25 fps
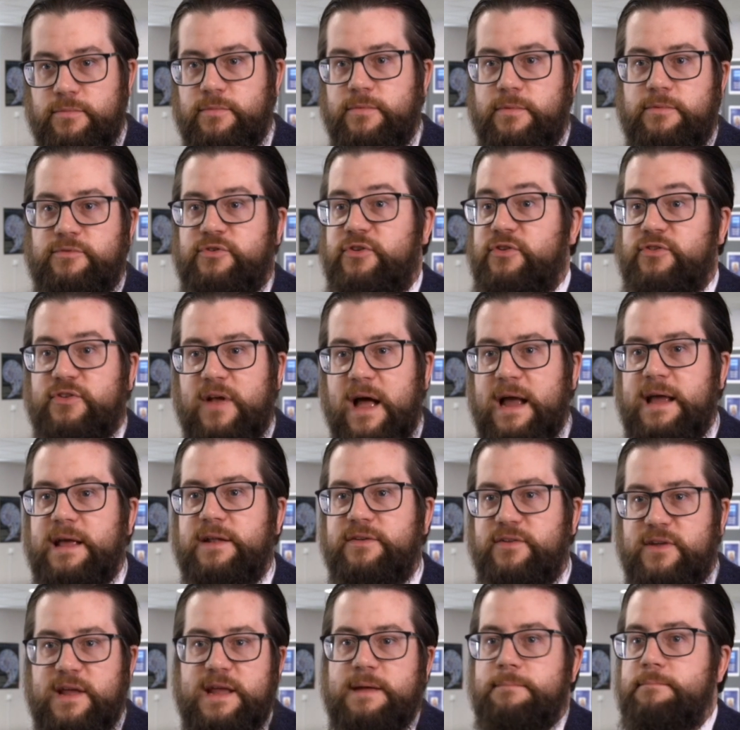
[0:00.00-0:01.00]

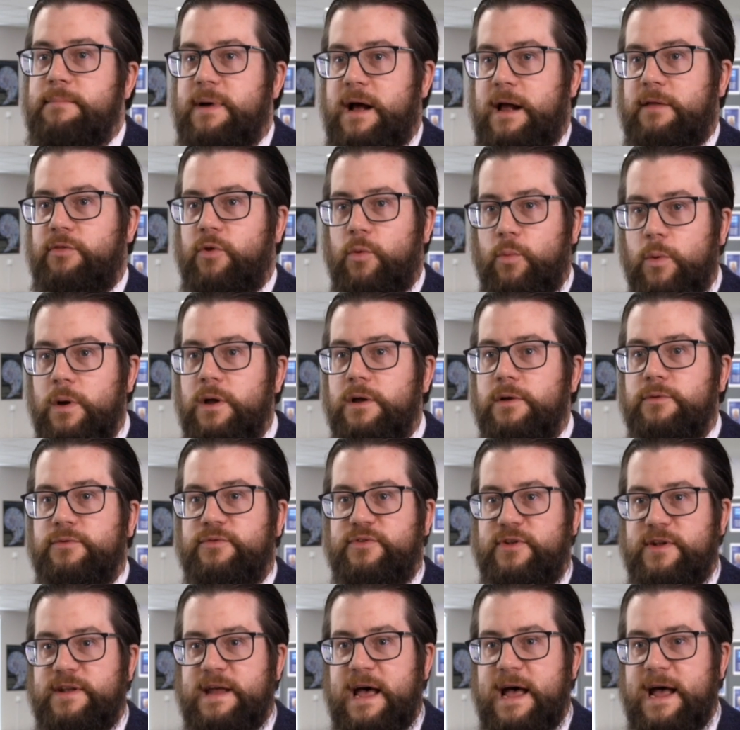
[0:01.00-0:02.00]
society, impact the world
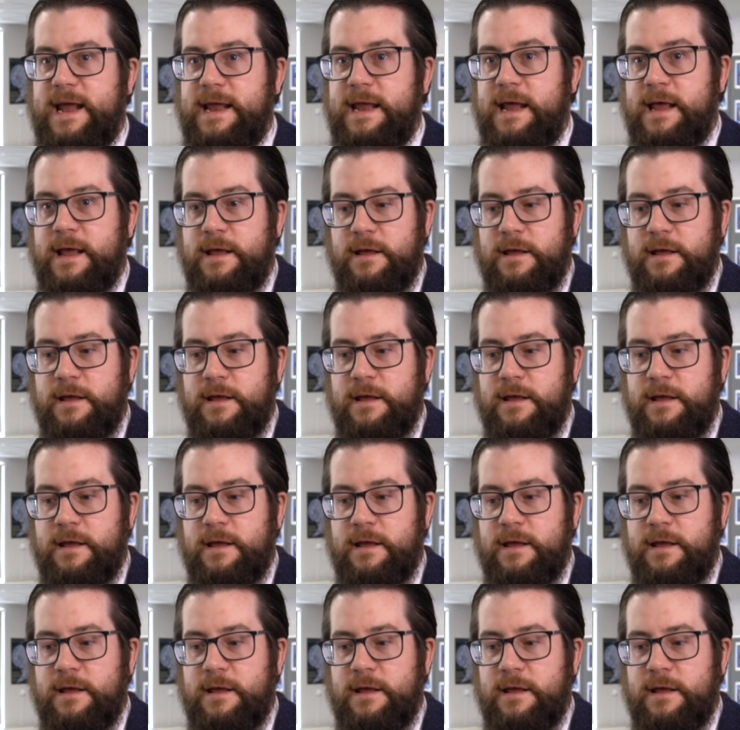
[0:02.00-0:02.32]
today.